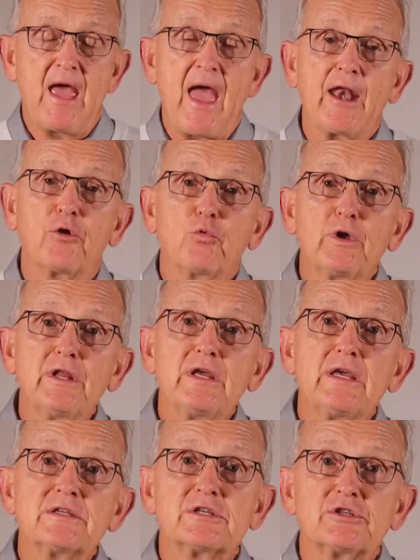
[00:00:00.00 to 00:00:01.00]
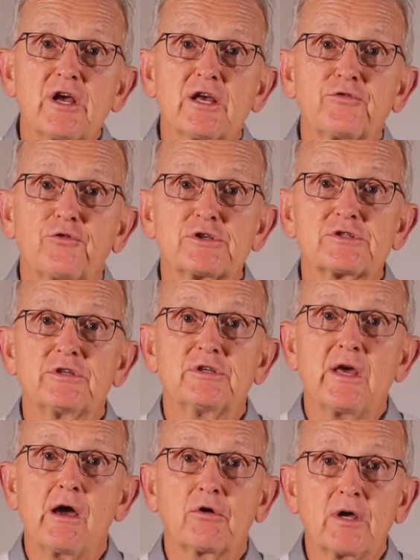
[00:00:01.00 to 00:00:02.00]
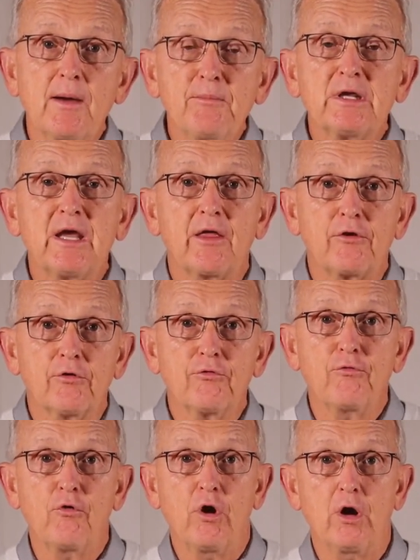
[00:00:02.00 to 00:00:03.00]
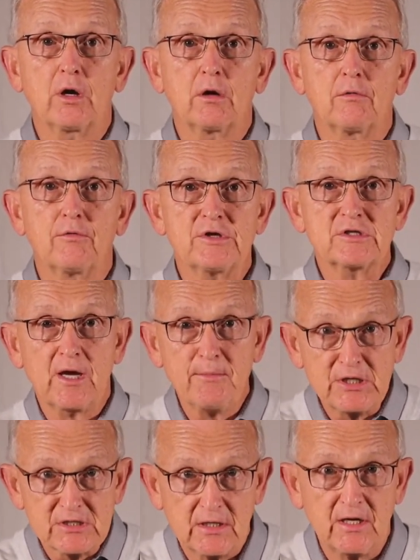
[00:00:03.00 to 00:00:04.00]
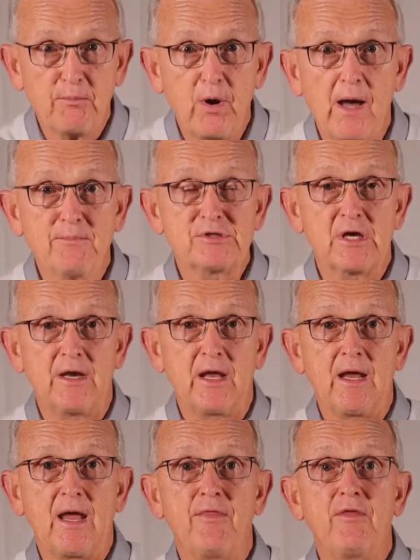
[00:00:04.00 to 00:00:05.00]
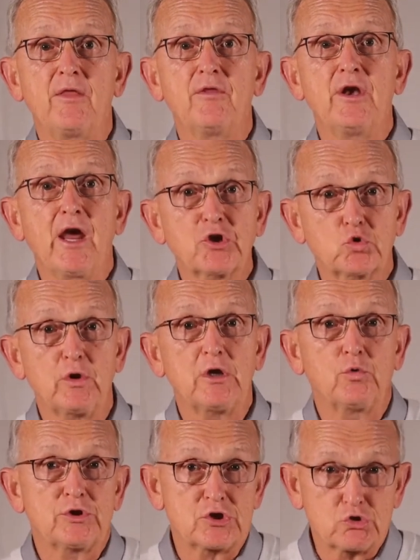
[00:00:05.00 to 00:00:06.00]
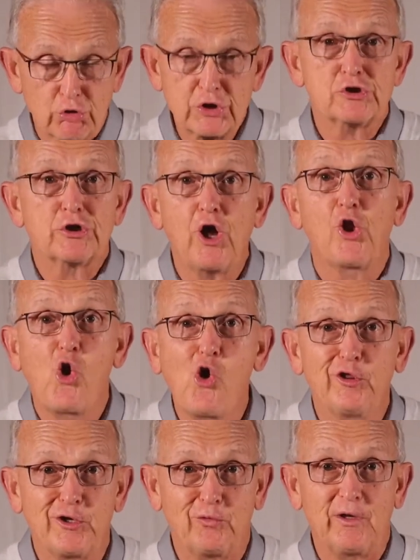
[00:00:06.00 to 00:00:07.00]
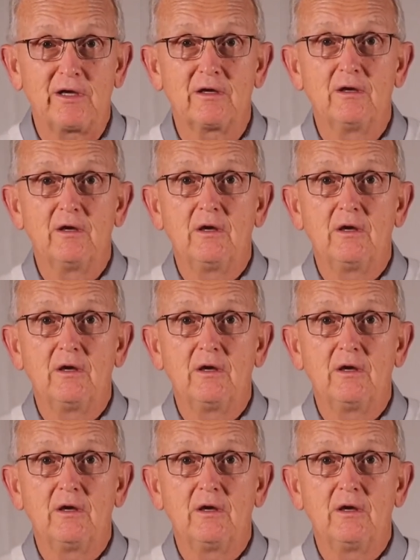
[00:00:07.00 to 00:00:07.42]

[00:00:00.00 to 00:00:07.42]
And it really is a chance for us to now come together for this coming Sunday, Palm Sunday, and then the next week, which is traditionally called Holy Week,